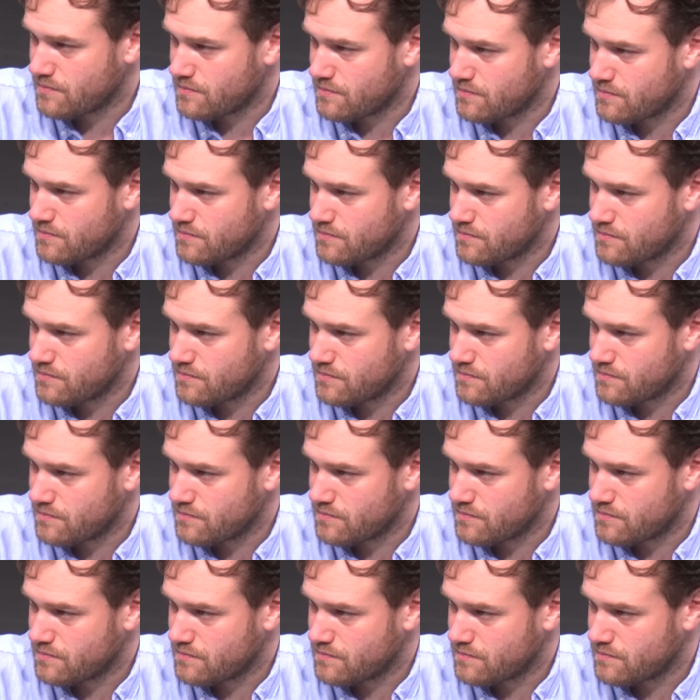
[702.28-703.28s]

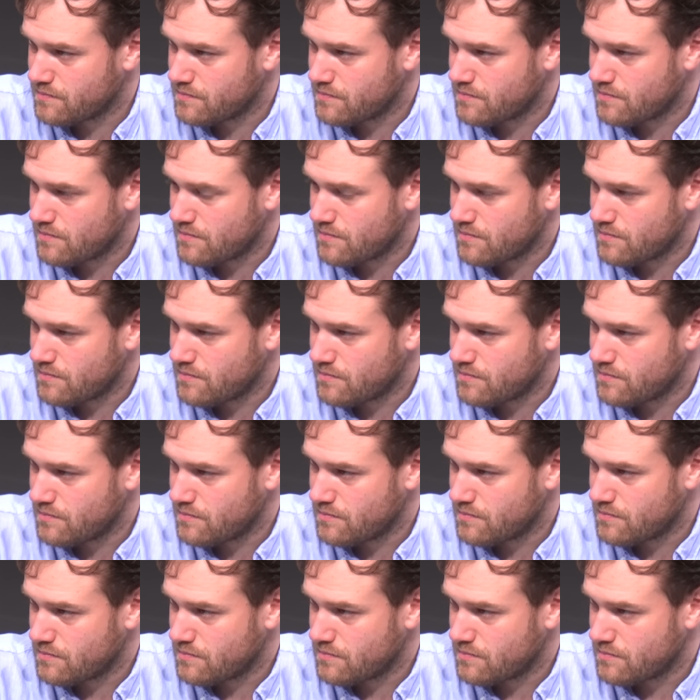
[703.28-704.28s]

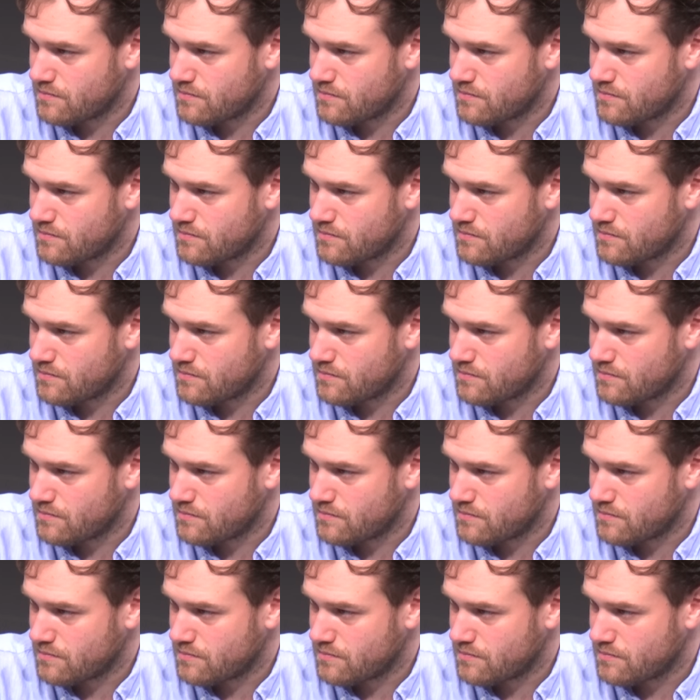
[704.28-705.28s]

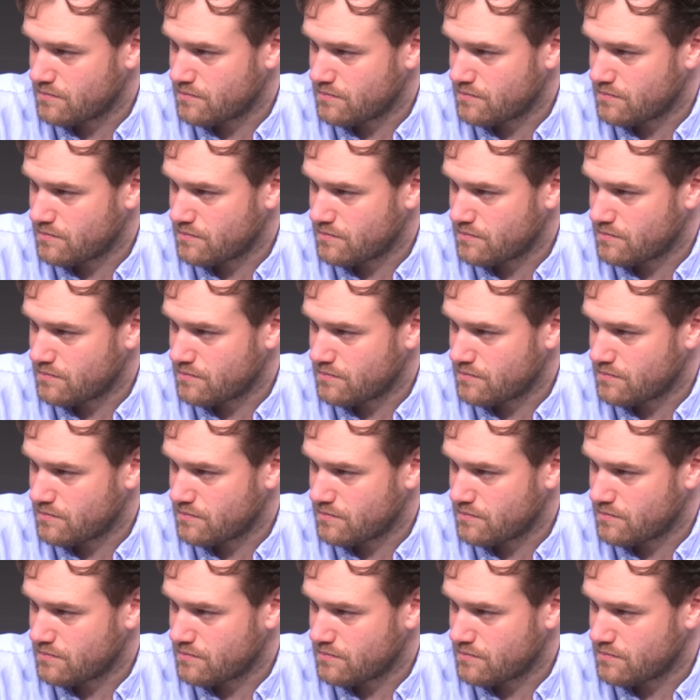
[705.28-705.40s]
The person shown says nothing.